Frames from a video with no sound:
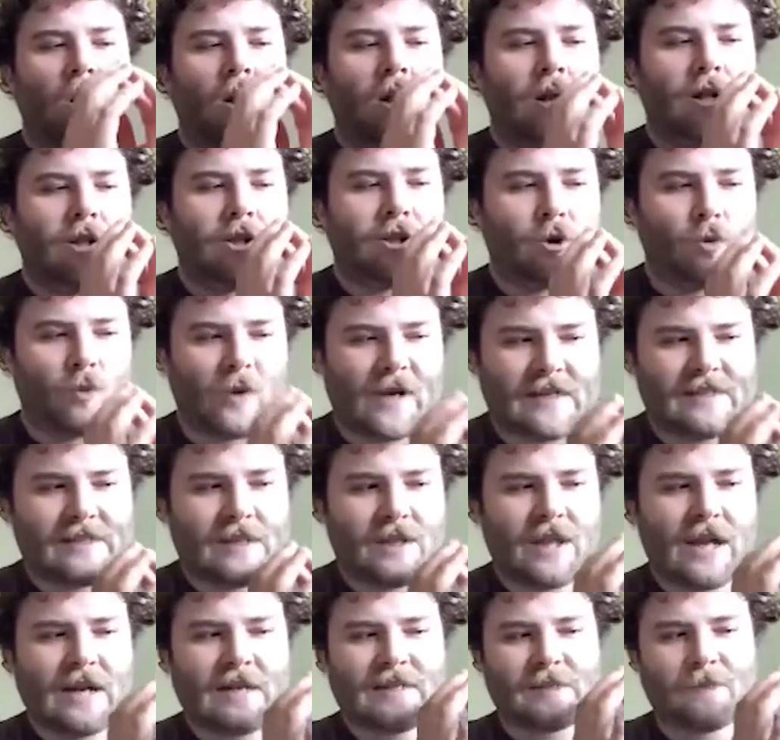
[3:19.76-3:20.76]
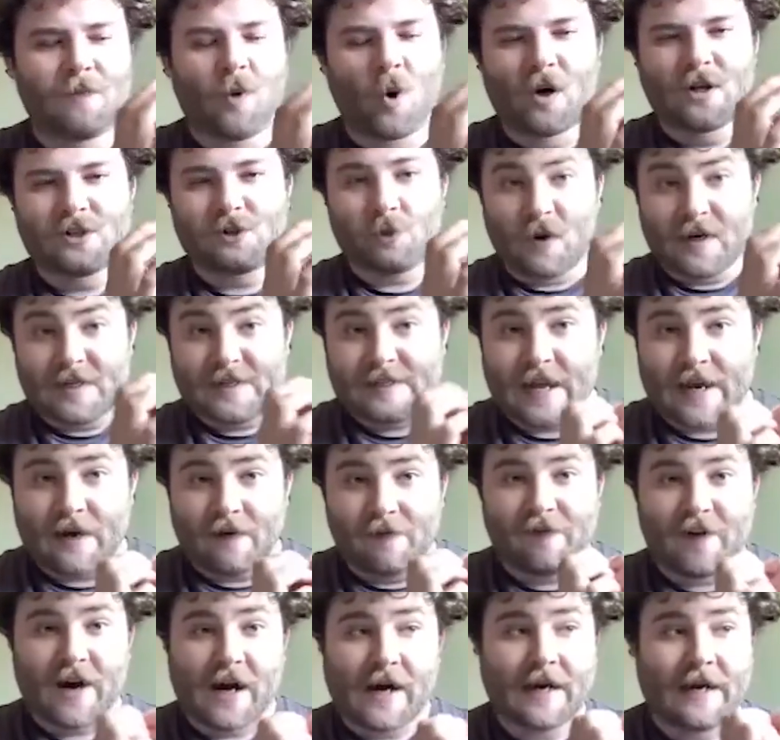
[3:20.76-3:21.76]
the reason that it's important to
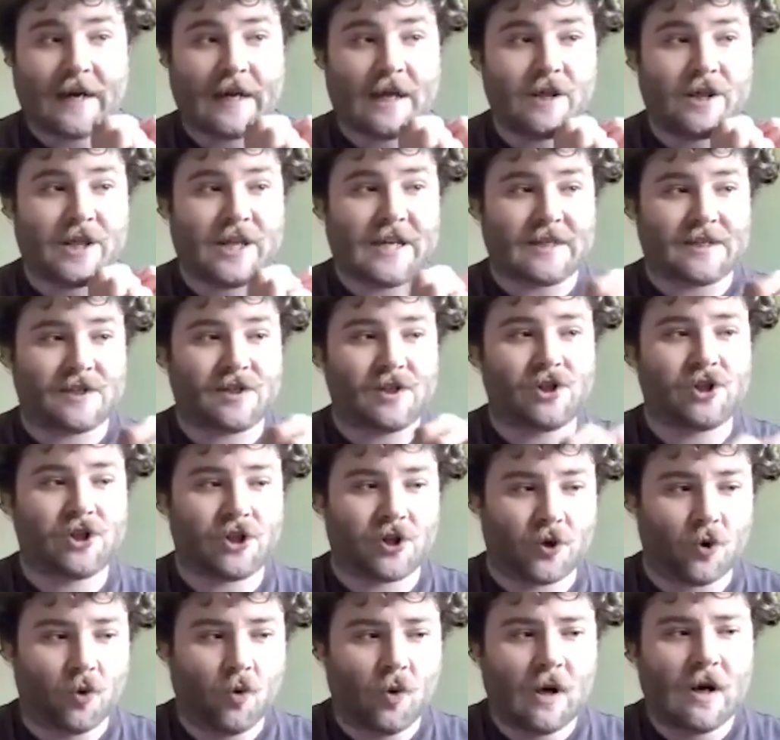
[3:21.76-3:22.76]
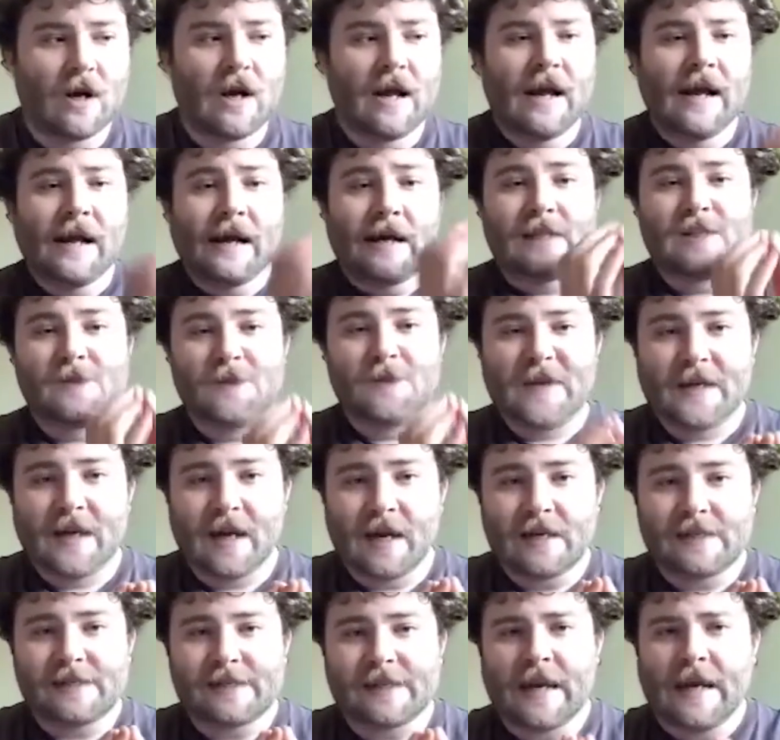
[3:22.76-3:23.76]
identify these two is
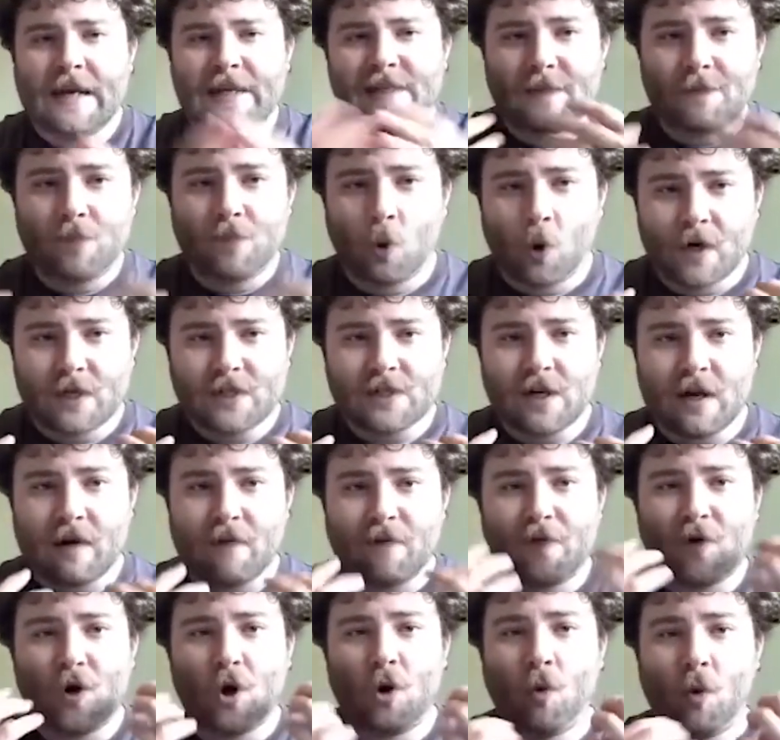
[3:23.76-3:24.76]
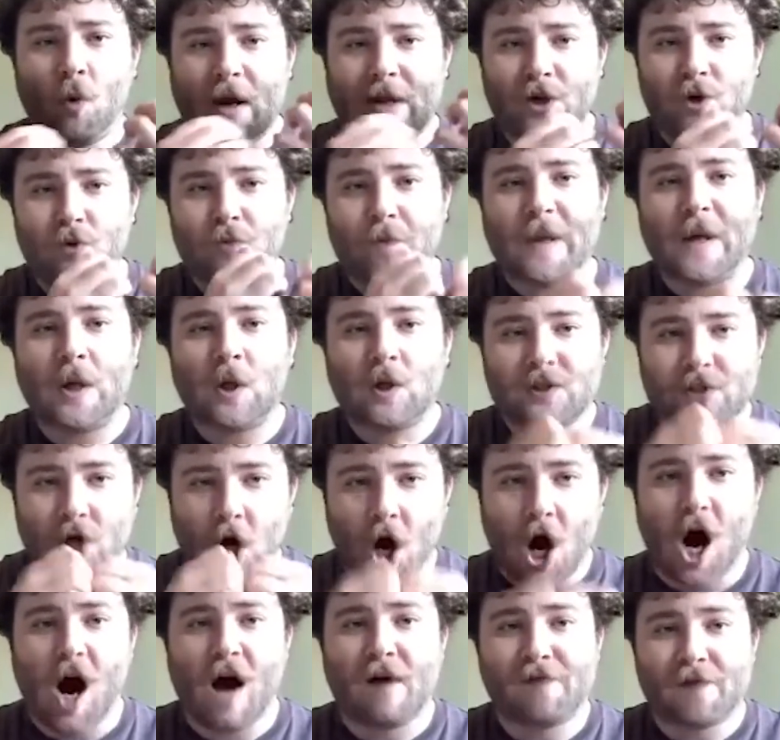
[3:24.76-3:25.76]
because it's important for when you build
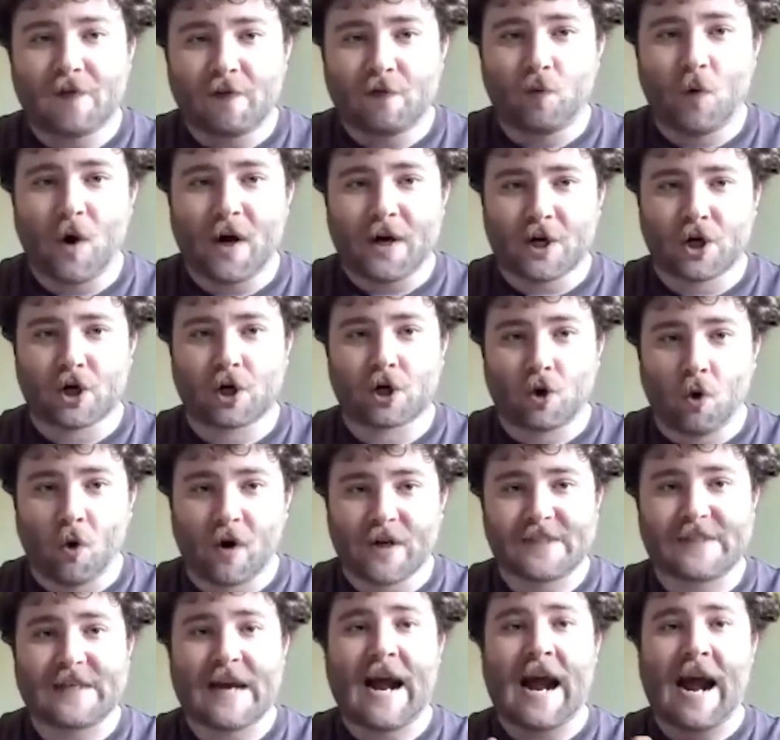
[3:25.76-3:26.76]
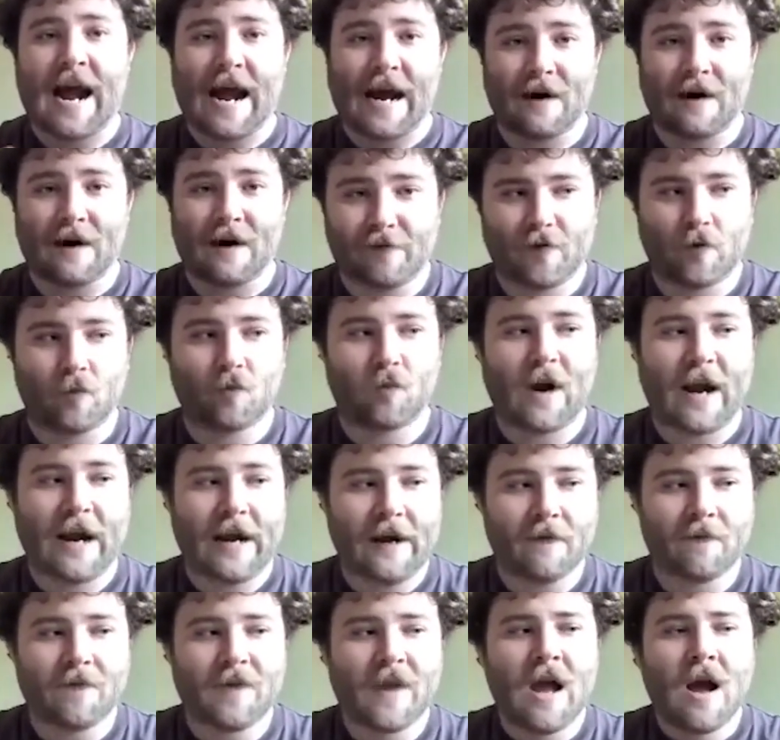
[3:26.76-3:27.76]
off of what you're going to have,
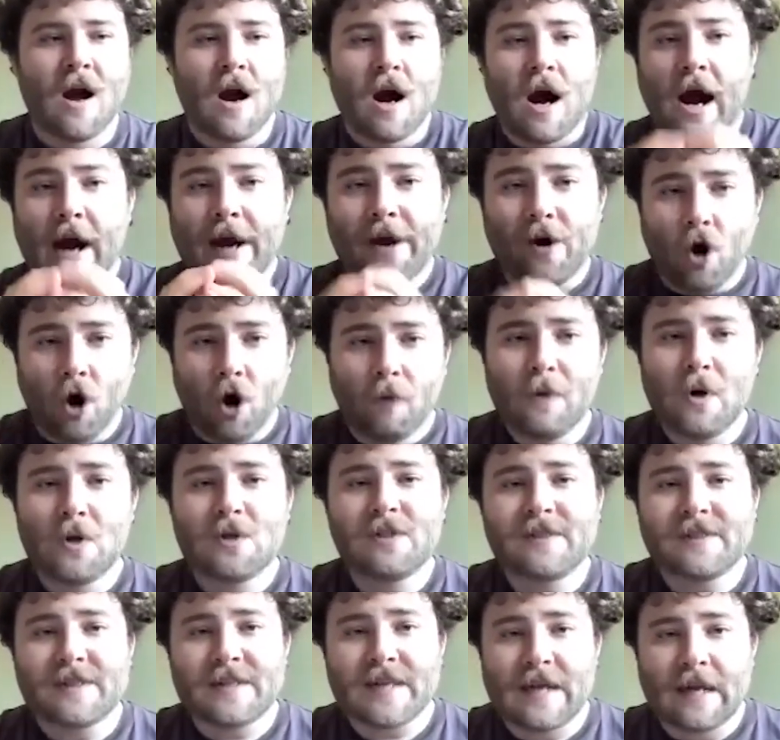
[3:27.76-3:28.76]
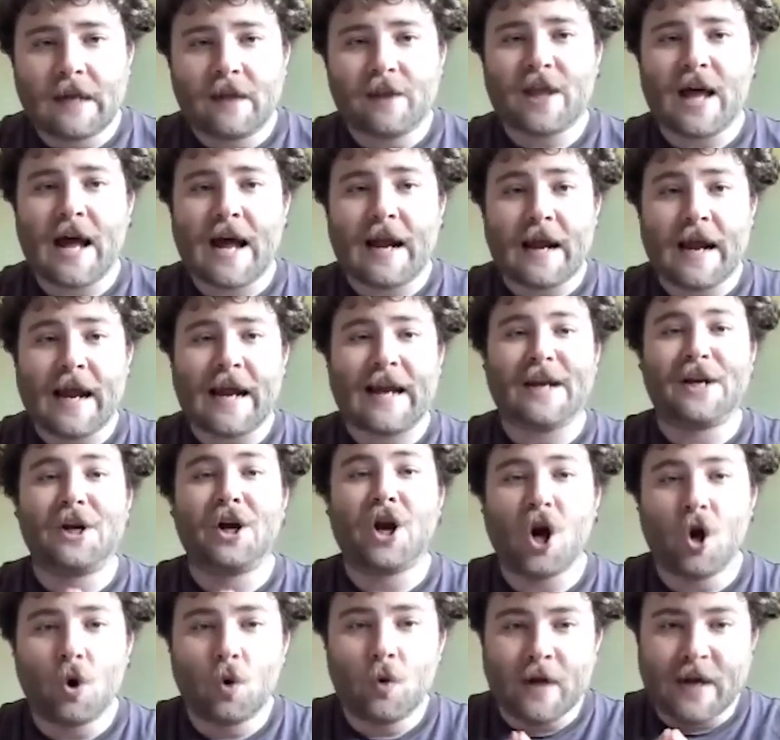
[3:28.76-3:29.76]
right? I almost think that a
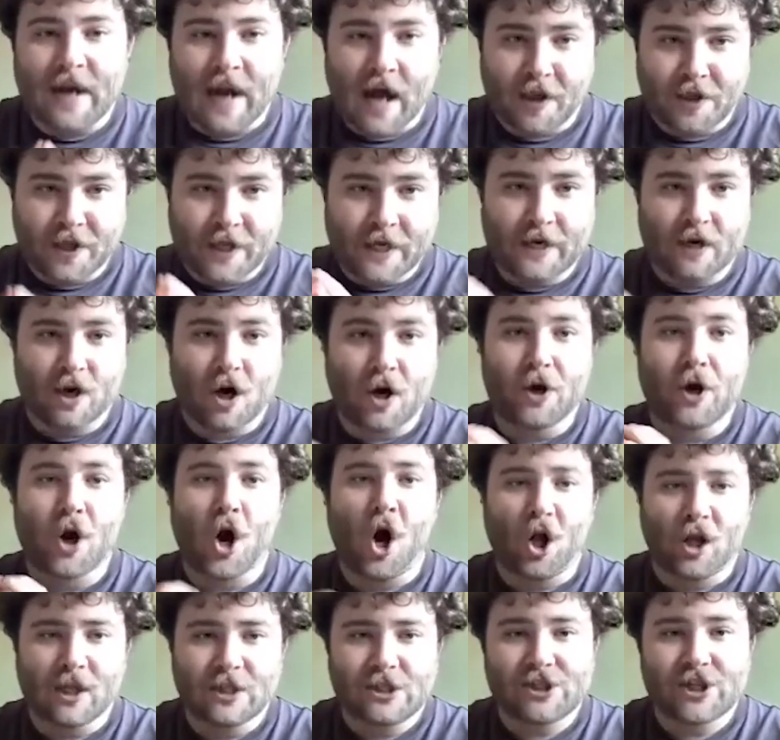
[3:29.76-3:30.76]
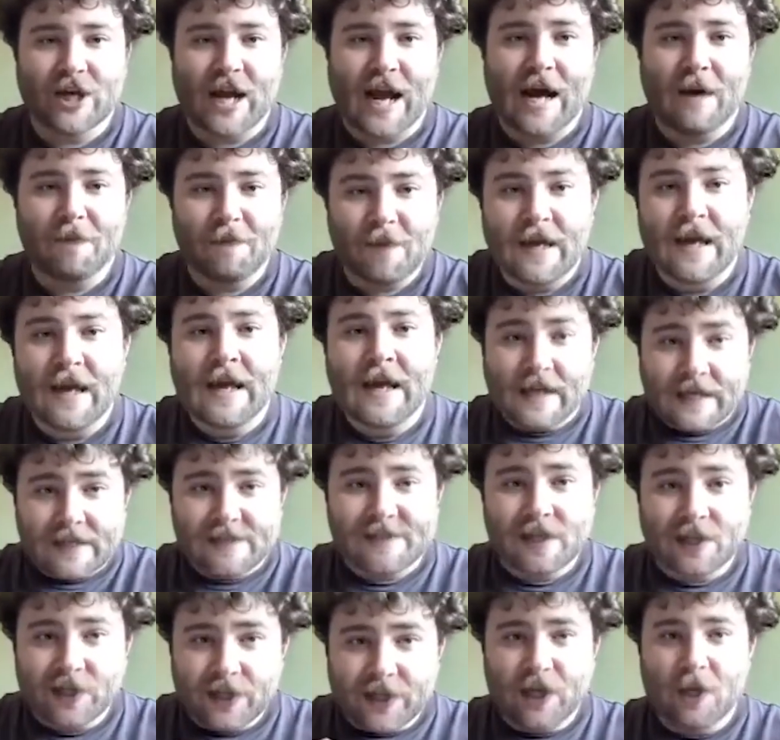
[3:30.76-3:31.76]
know-nothing knowledge gap
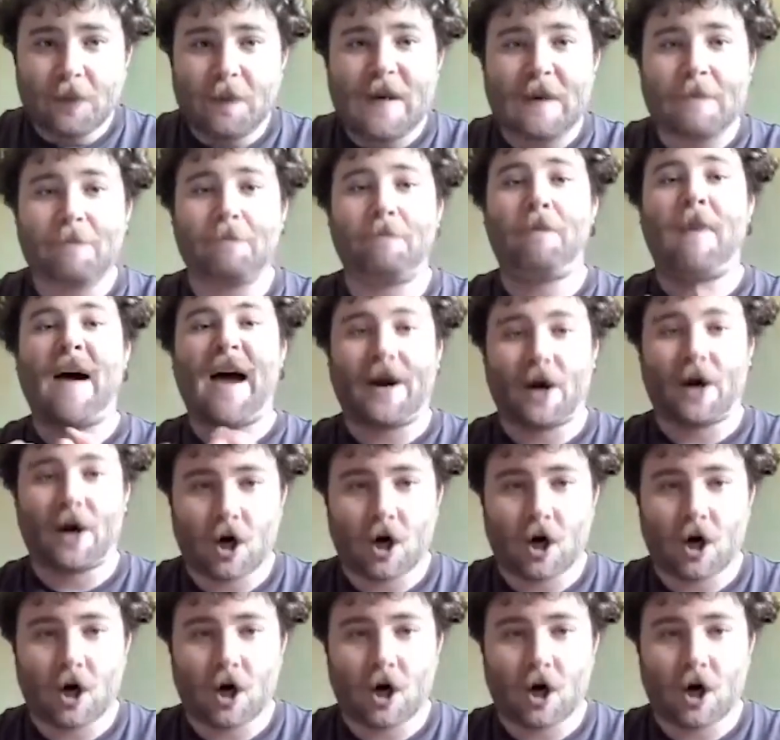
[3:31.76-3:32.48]
is a little bit better